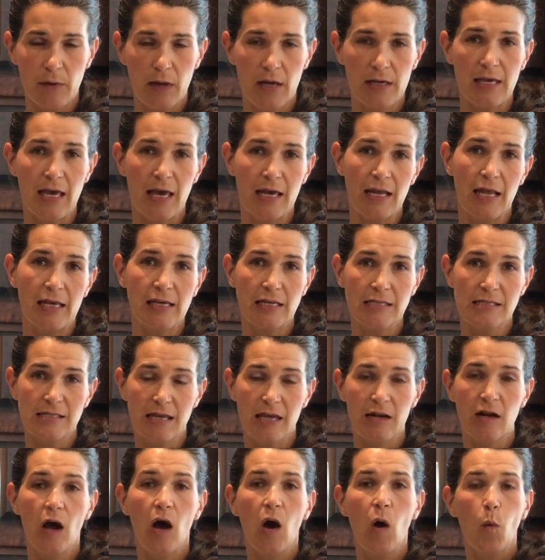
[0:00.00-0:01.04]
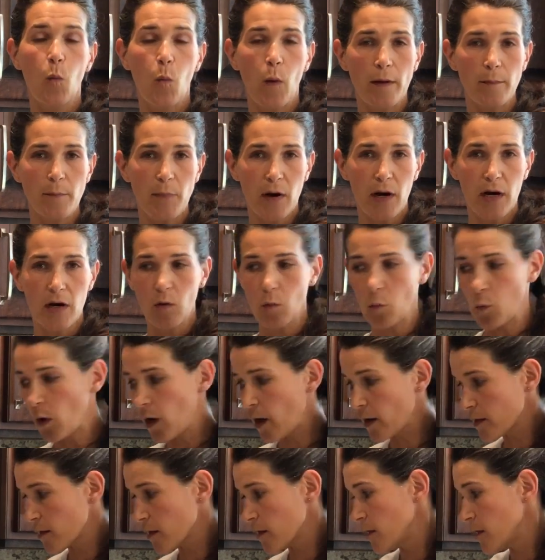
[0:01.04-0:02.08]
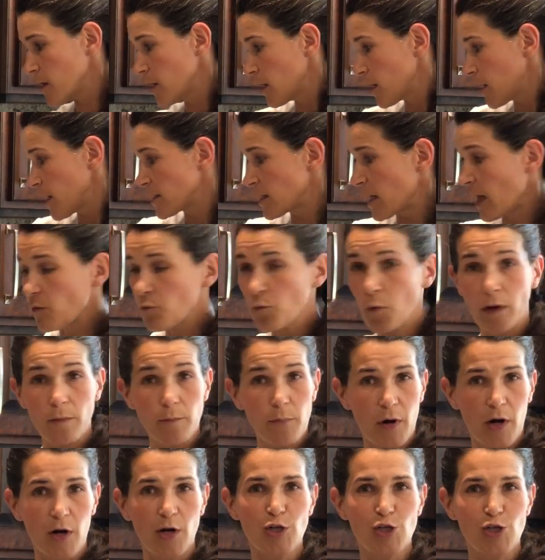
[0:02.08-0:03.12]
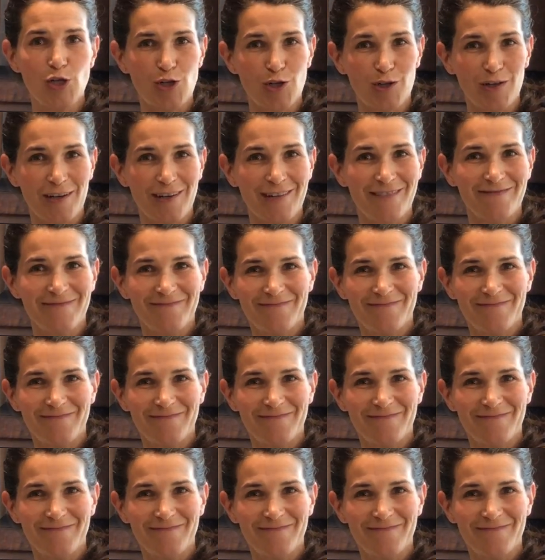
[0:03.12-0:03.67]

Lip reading: Again, like I said, 1 part water and 1 part sugar.